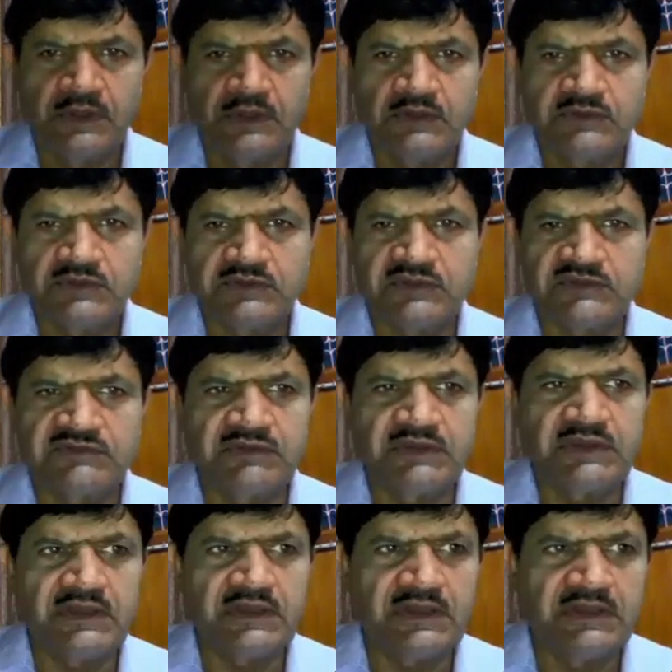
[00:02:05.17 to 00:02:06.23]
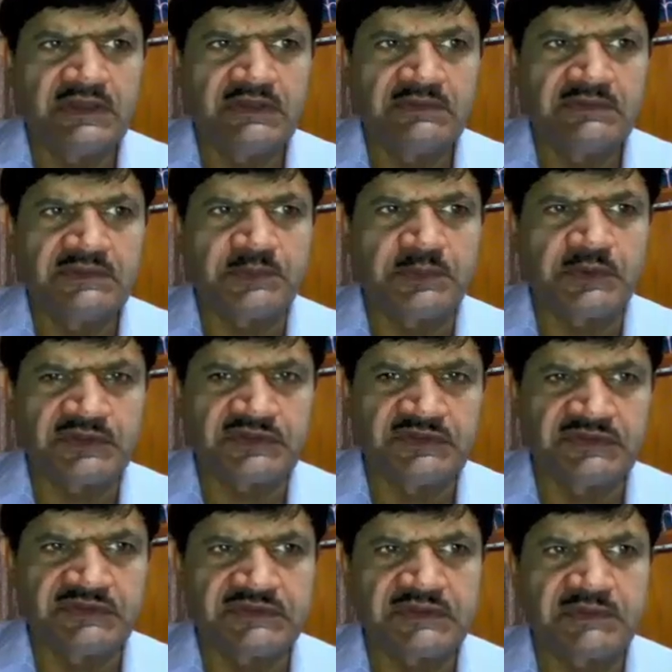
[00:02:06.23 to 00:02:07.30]
so this way the
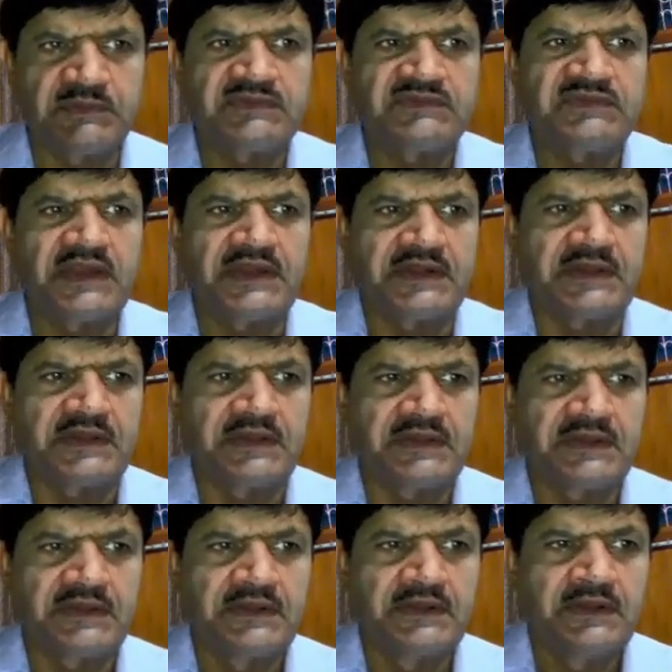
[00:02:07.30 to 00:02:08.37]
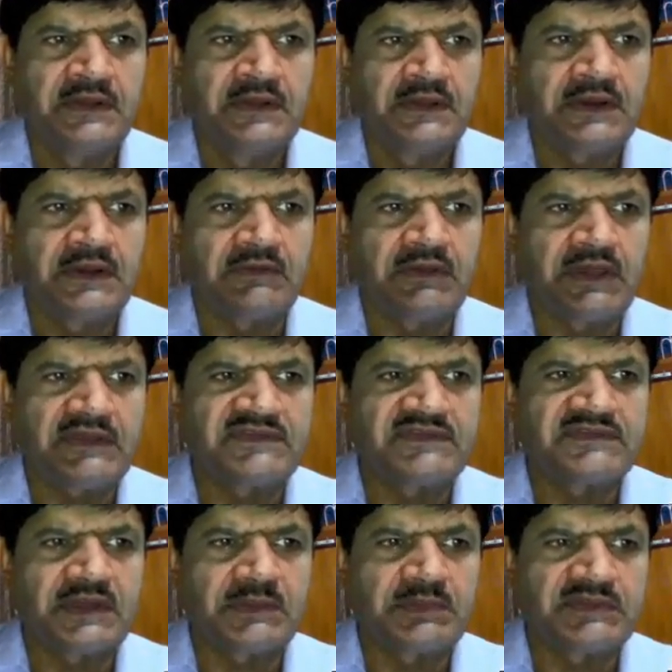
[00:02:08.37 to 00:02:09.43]
projection system is set. Now next
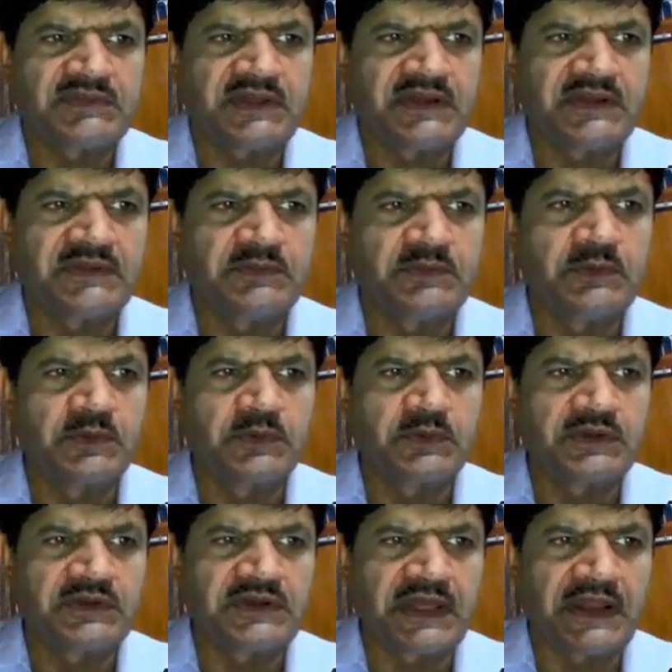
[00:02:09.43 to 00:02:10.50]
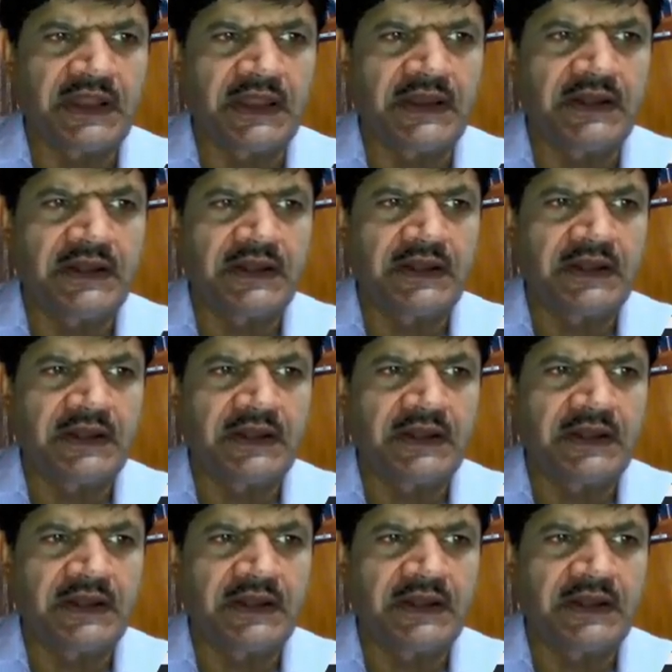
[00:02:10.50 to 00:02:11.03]
step is that you go to the terrain,